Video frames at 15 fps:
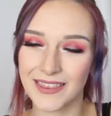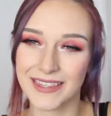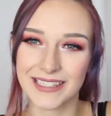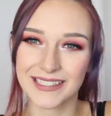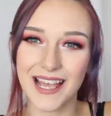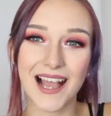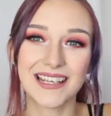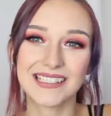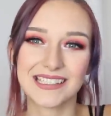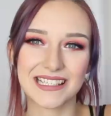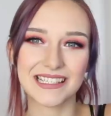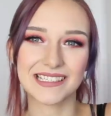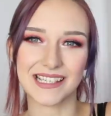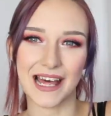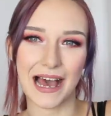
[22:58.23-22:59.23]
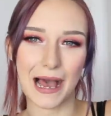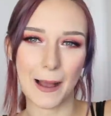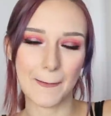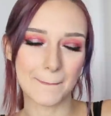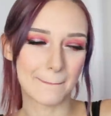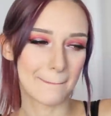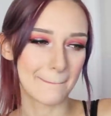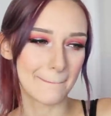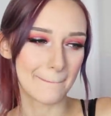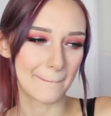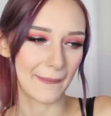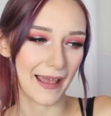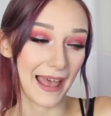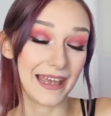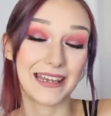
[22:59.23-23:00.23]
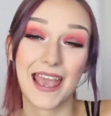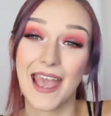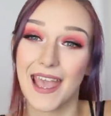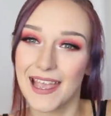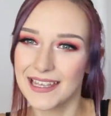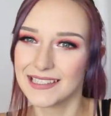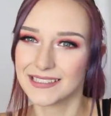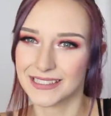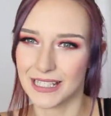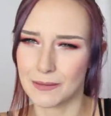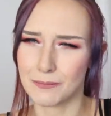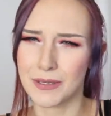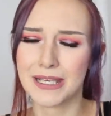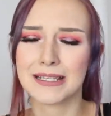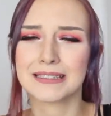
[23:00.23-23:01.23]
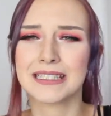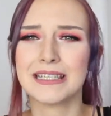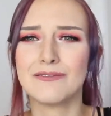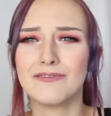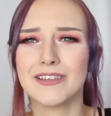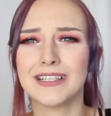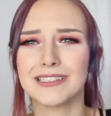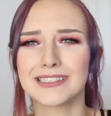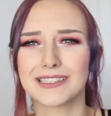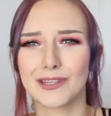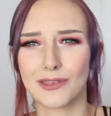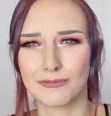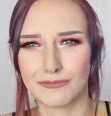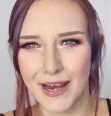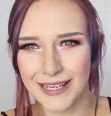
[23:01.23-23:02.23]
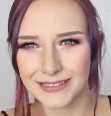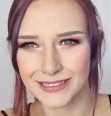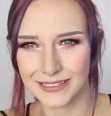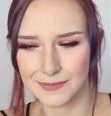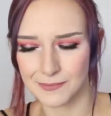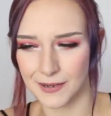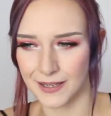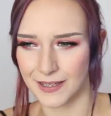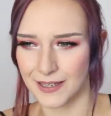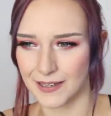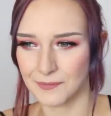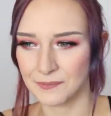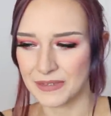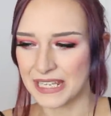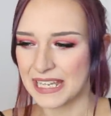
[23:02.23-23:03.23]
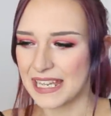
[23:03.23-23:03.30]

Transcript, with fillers: This guy sees that and hates it because he feels threatened by it.